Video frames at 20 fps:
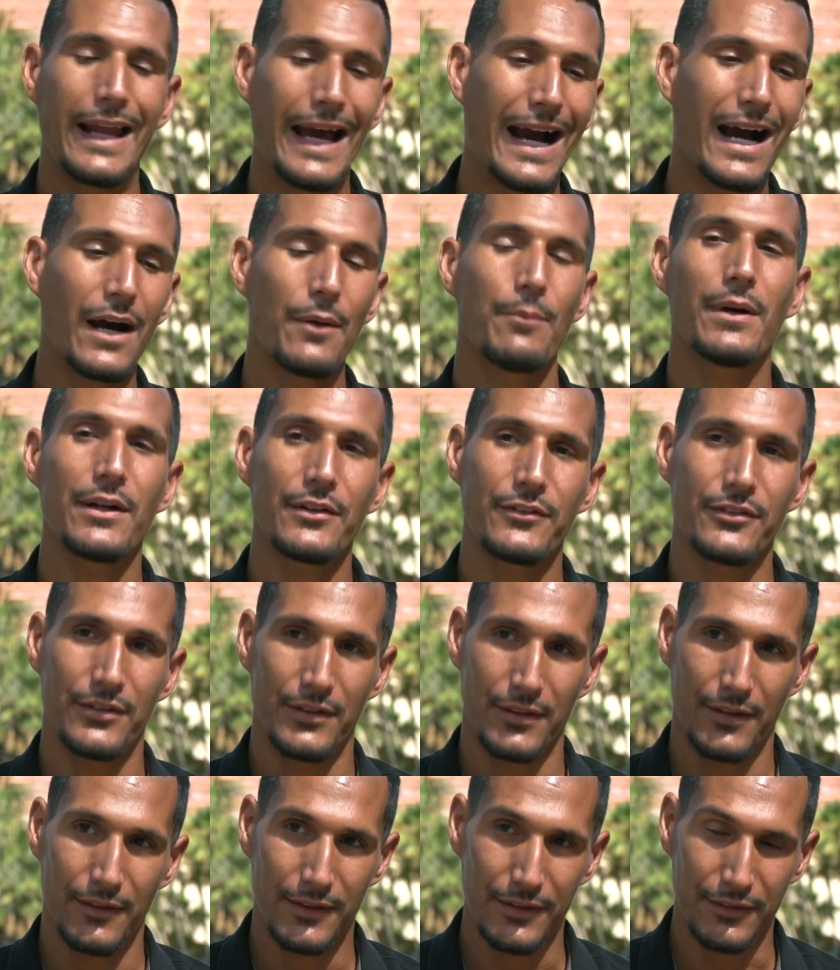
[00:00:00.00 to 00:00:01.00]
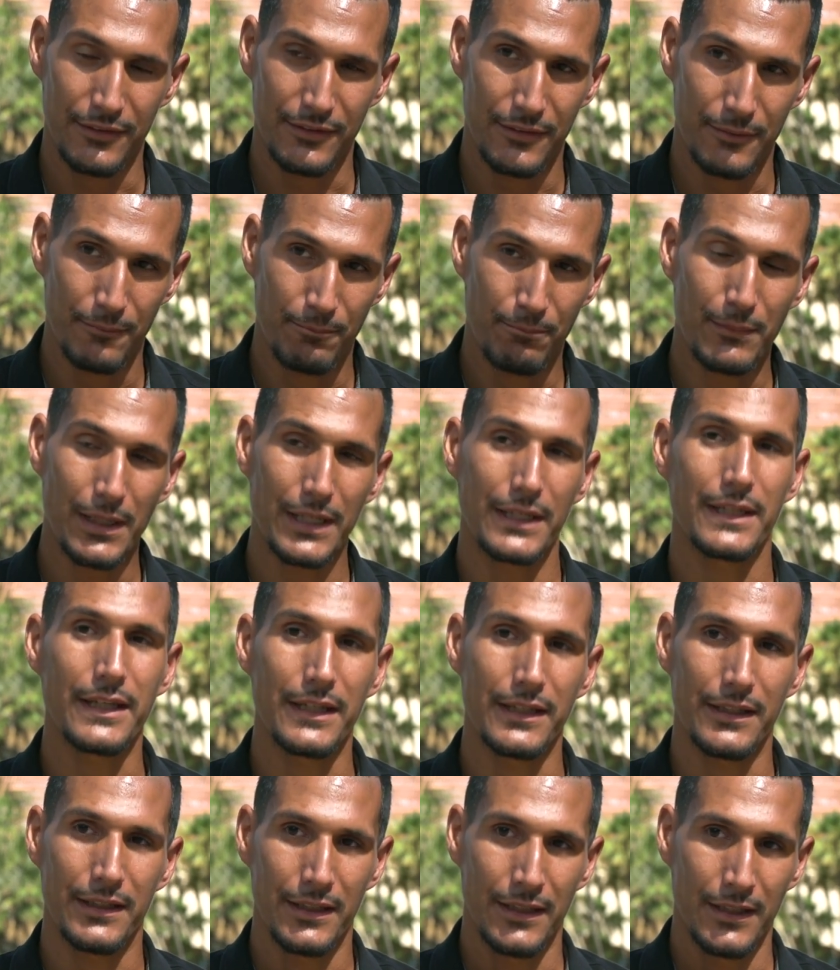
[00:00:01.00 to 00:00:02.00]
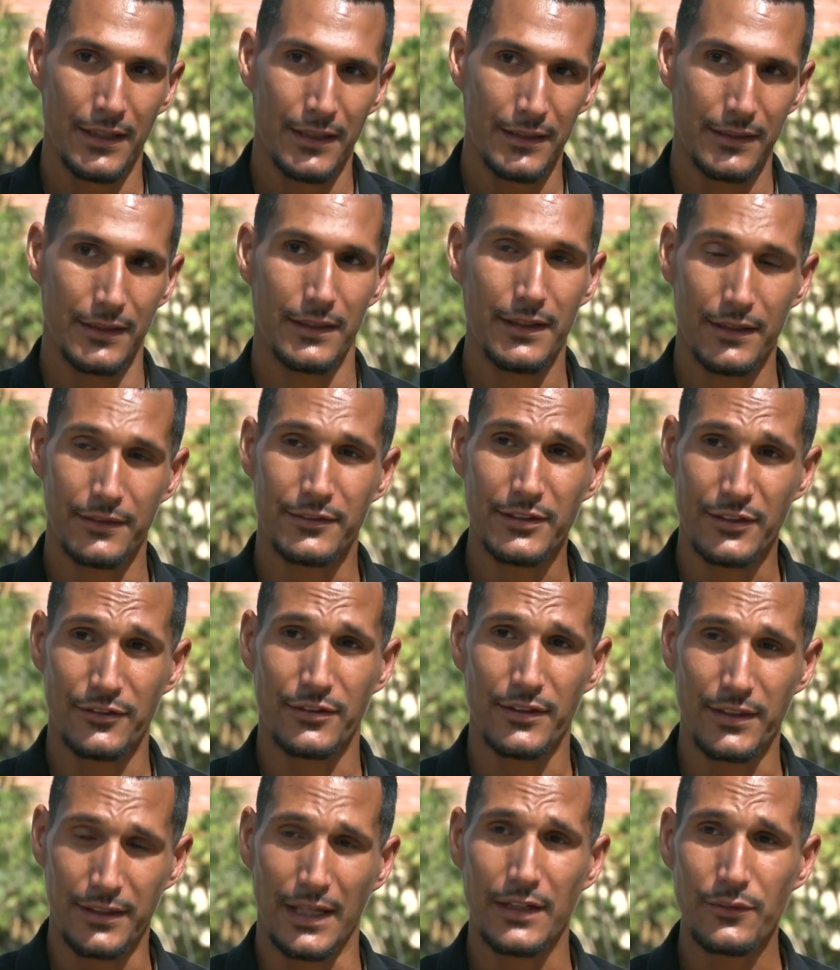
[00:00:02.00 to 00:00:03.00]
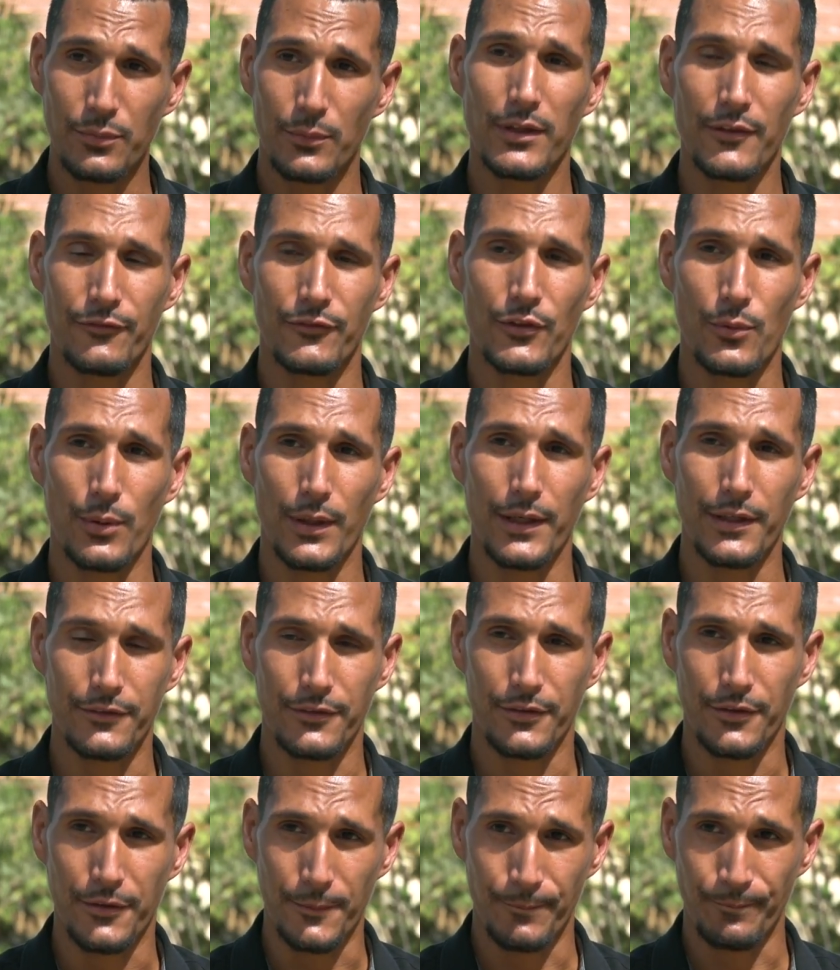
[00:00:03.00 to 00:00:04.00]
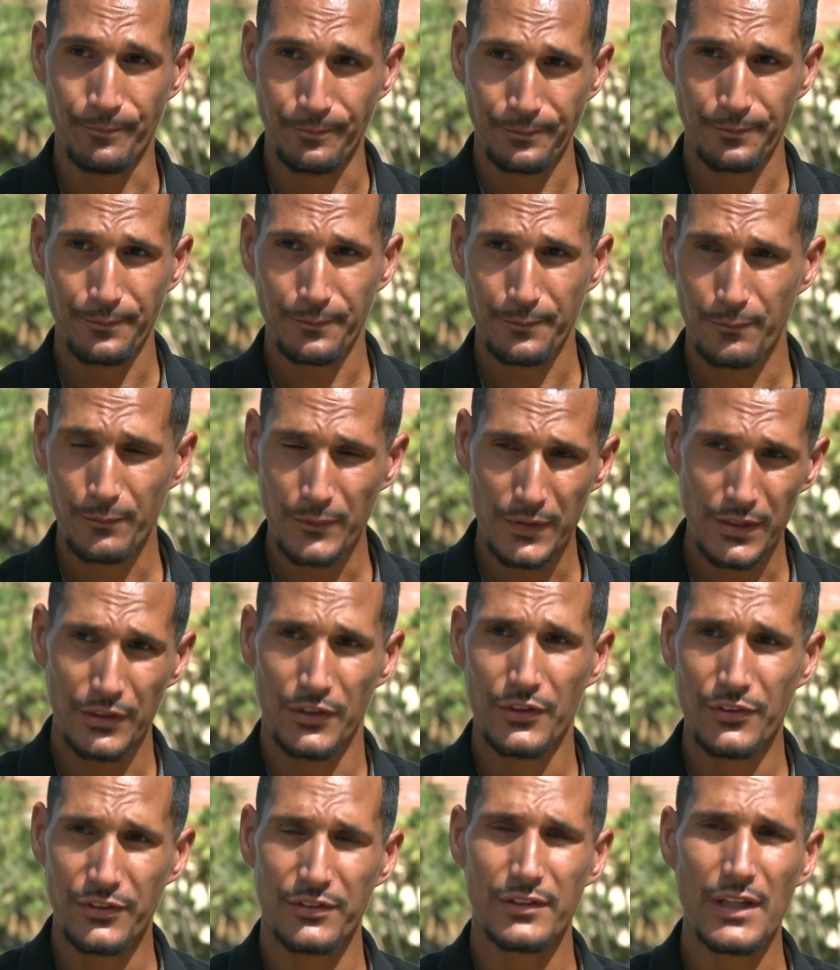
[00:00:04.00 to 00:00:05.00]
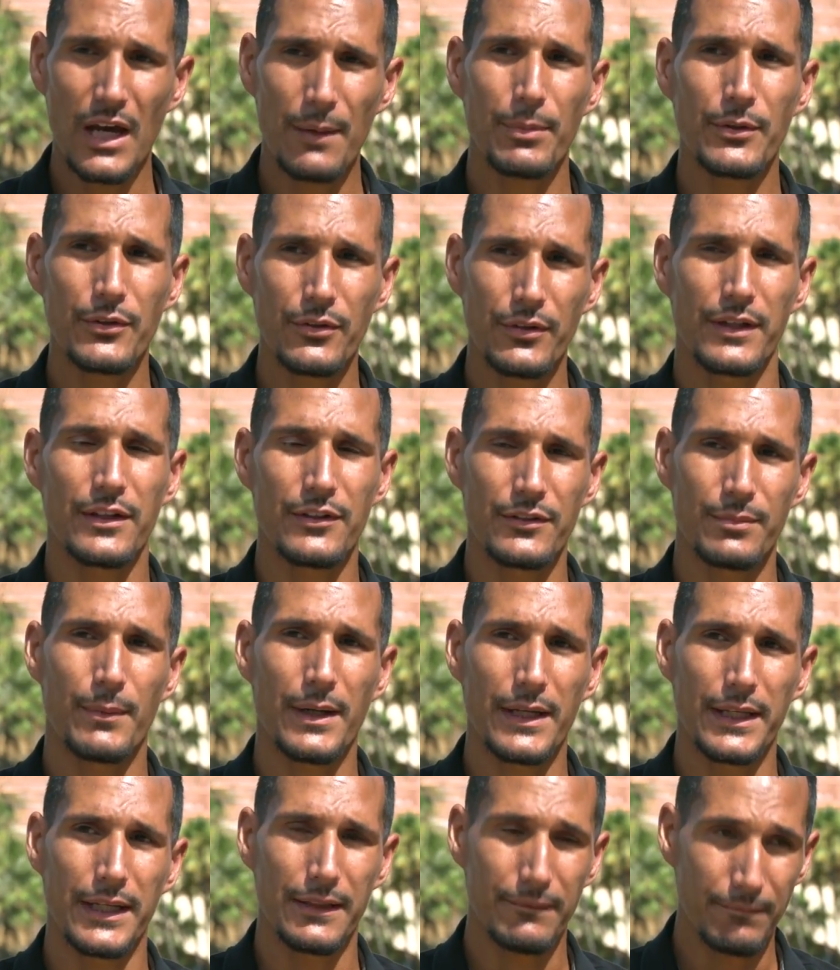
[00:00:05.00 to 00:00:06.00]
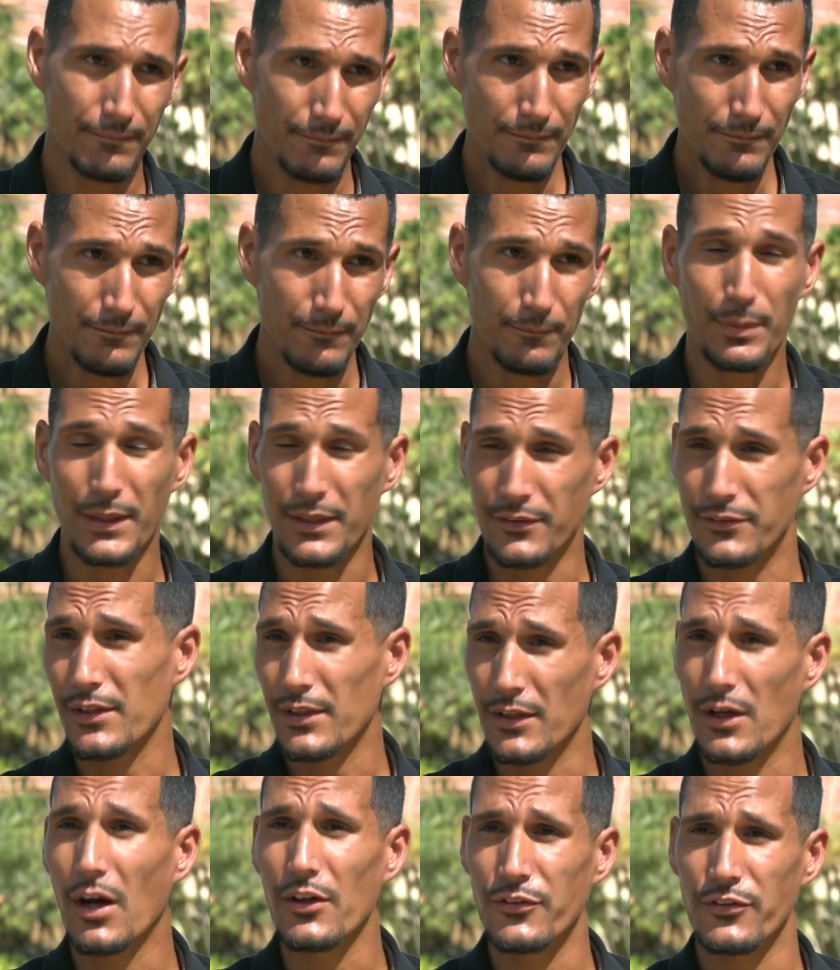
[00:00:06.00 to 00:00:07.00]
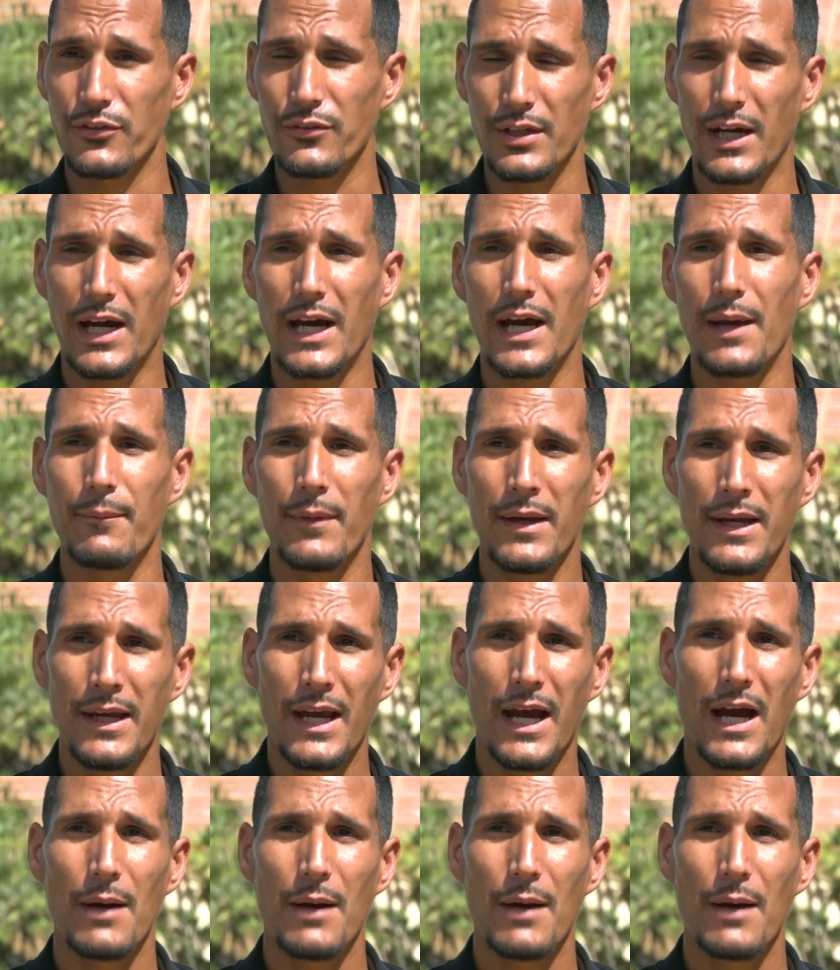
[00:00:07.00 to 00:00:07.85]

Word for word: on how much this money essentially, and that's what you have to equate it to, because this opportunity is money, but it's going to cost you time.